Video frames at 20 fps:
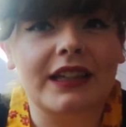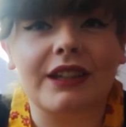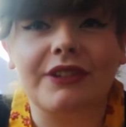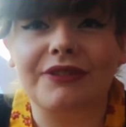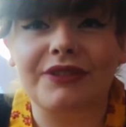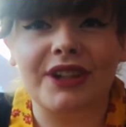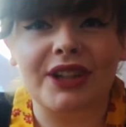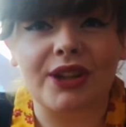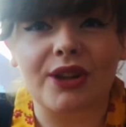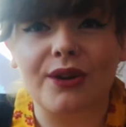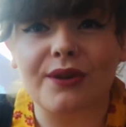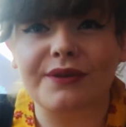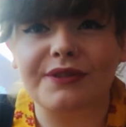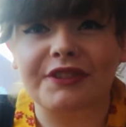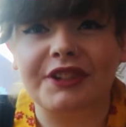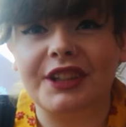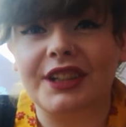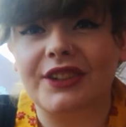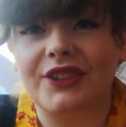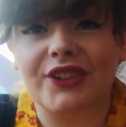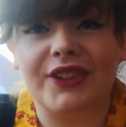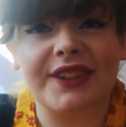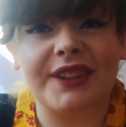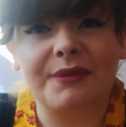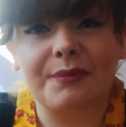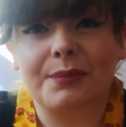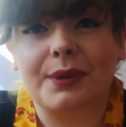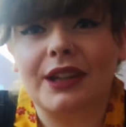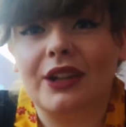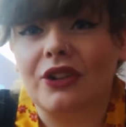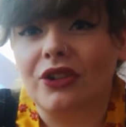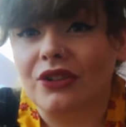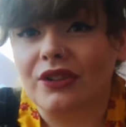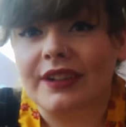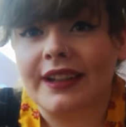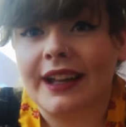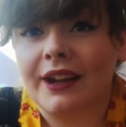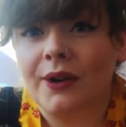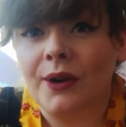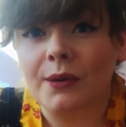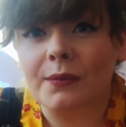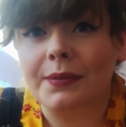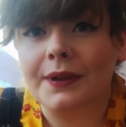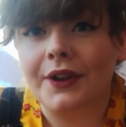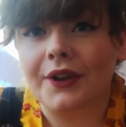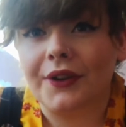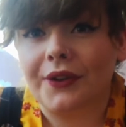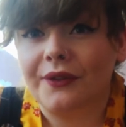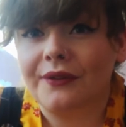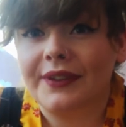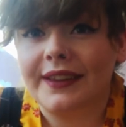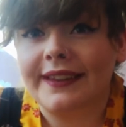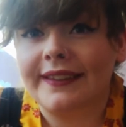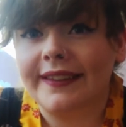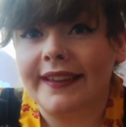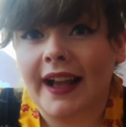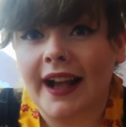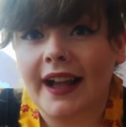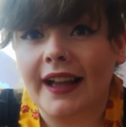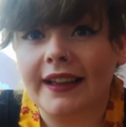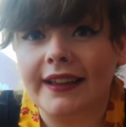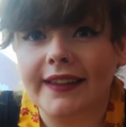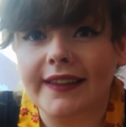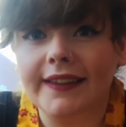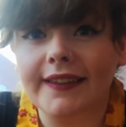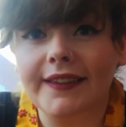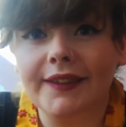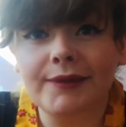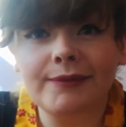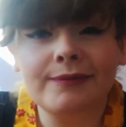fell over and he just simply couldn't get up because of his size.